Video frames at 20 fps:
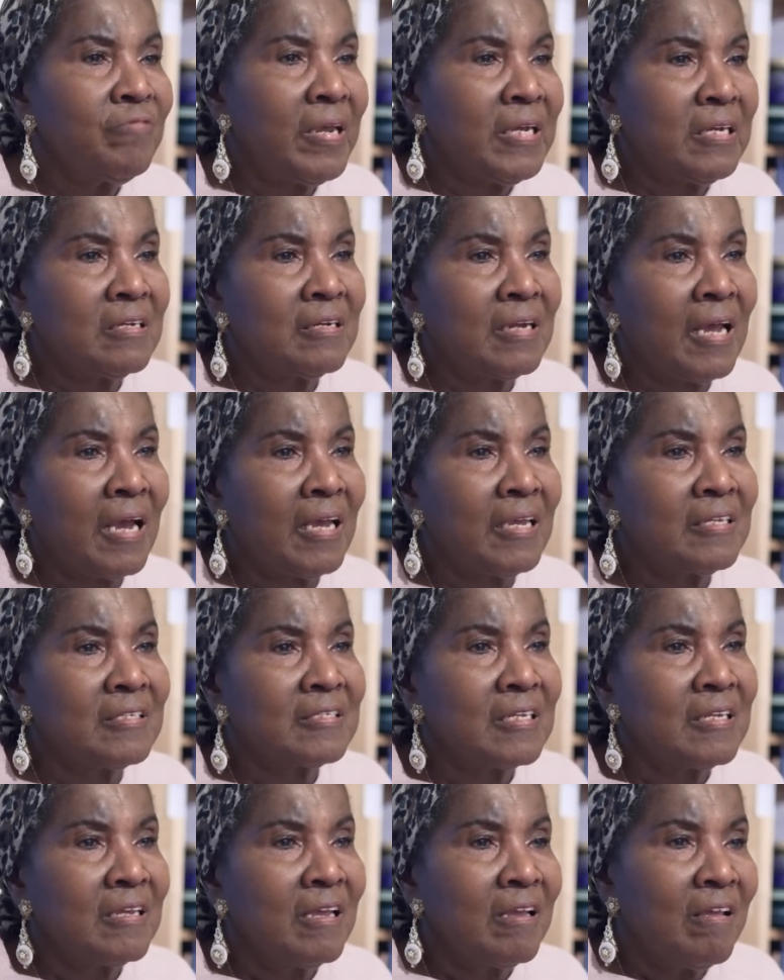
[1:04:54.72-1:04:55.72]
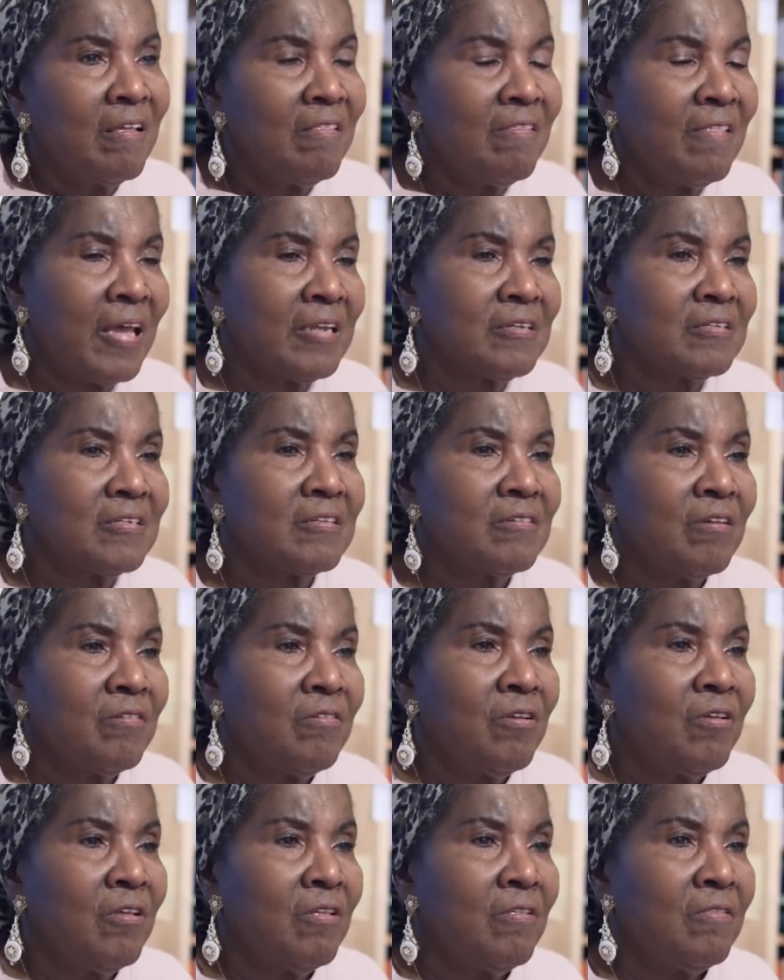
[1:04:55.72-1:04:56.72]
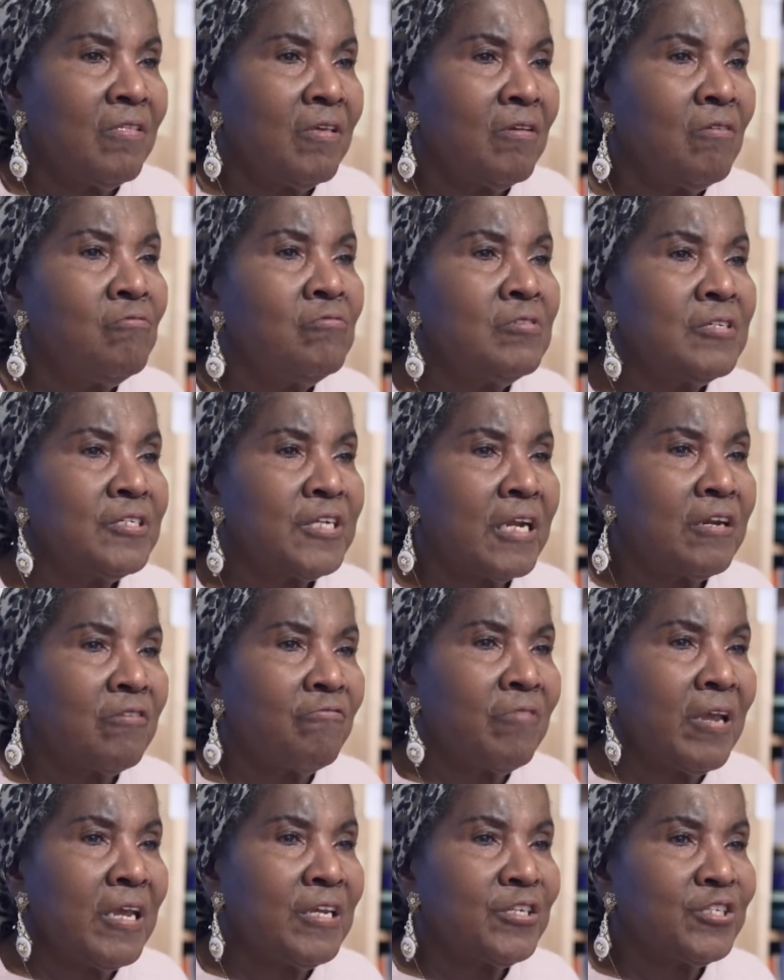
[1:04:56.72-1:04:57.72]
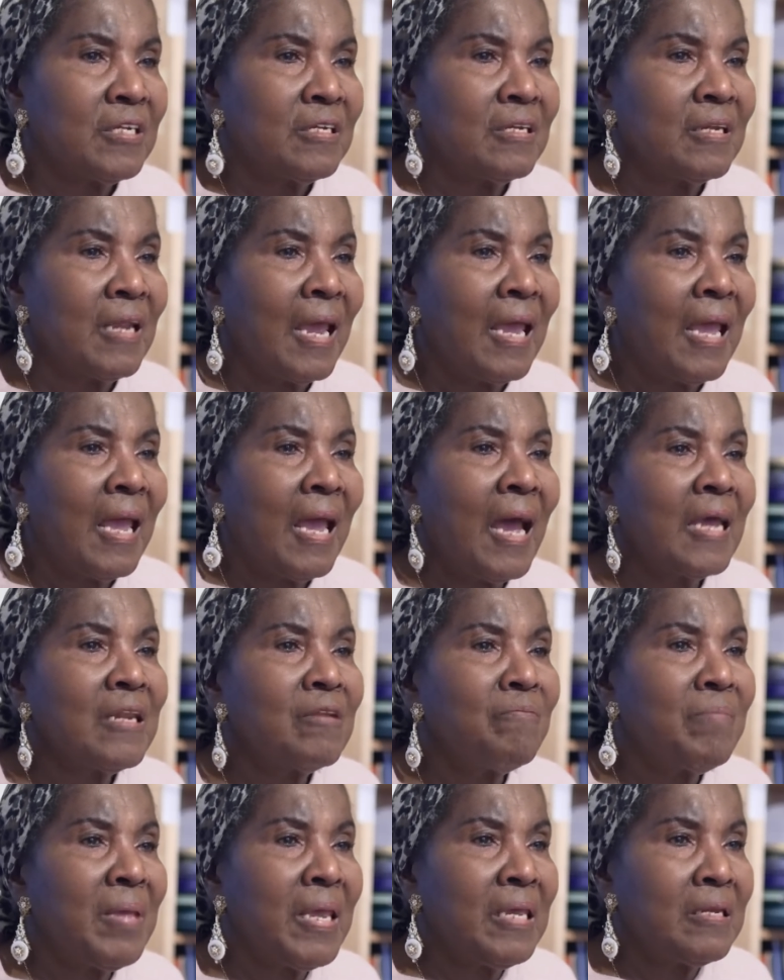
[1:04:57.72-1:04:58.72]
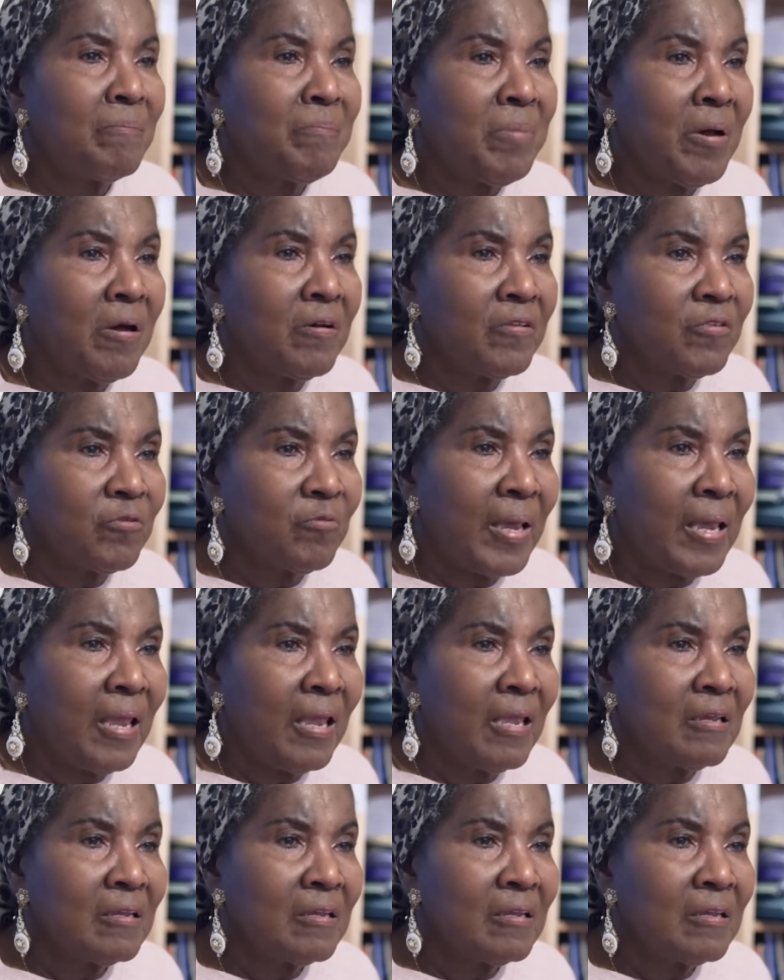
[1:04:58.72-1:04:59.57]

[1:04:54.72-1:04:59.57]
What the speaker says: recognize that the older generation had made a pathway.